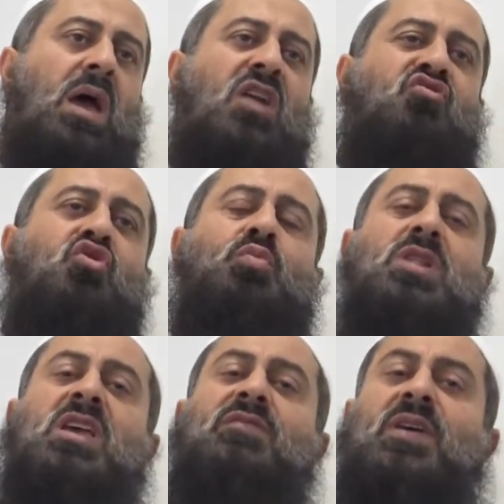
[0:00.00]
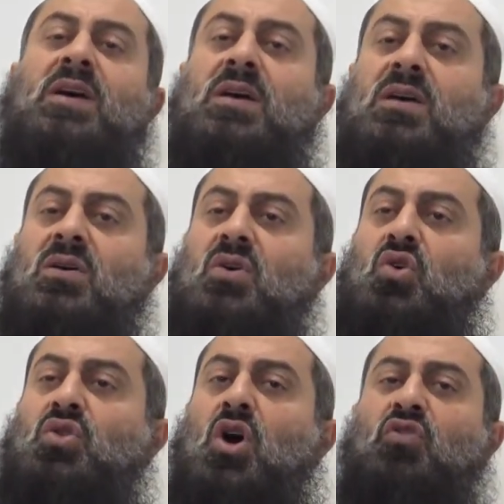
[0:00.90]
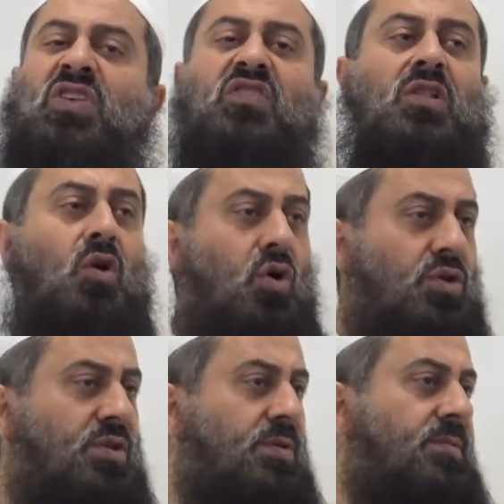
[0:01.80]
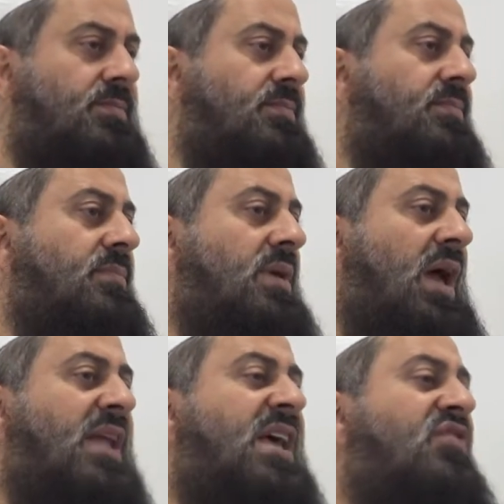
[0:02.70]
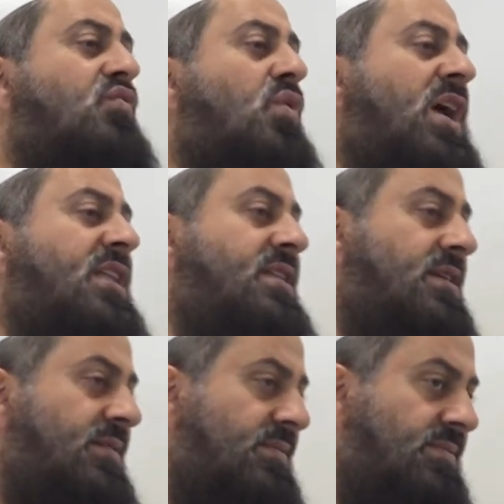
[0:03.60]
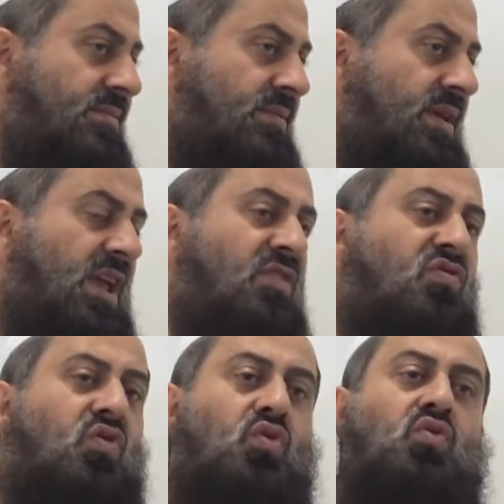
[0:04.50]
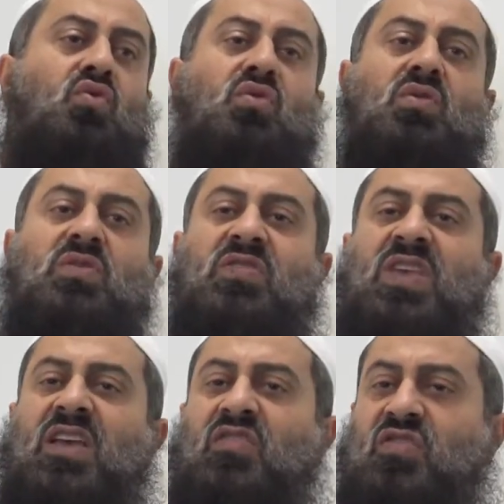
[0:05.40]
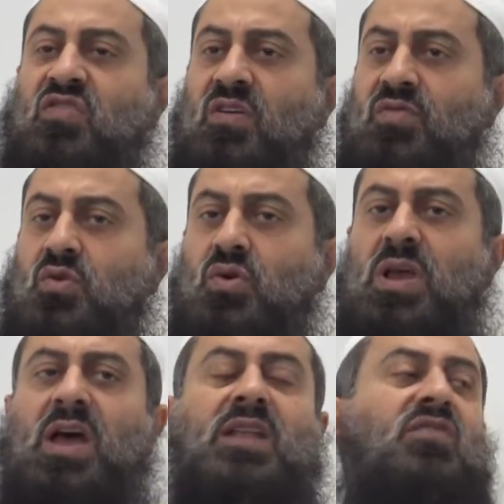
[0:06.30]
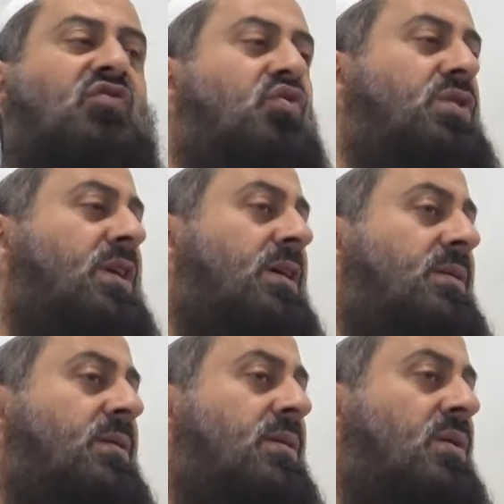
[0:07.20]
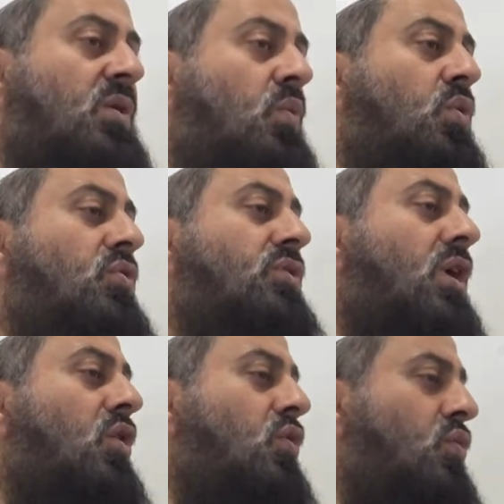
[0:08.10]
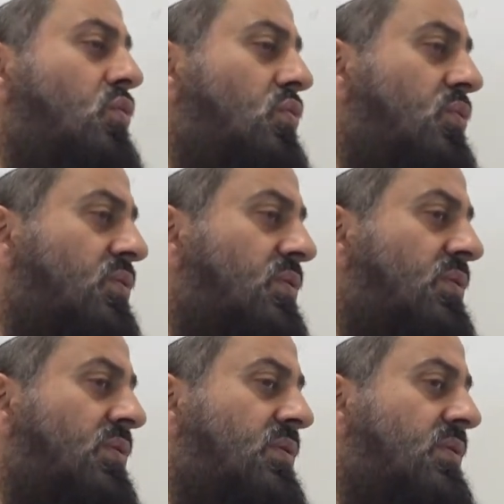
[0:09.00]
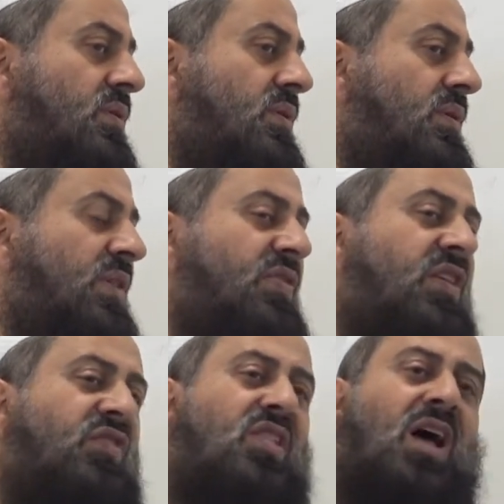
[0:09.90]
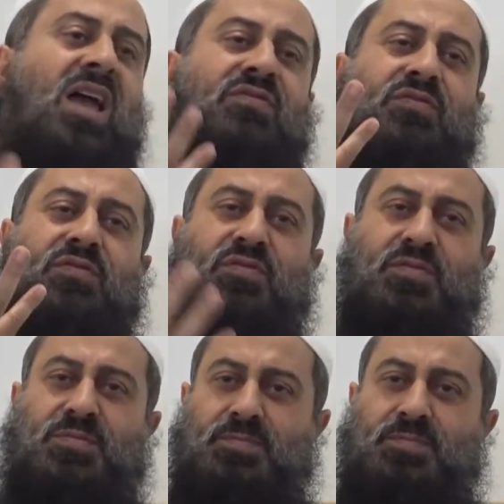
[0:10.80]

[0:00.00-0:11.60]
A true believer who knows his Lord and has read into the texts of the Quran and Sunnah will know that this life,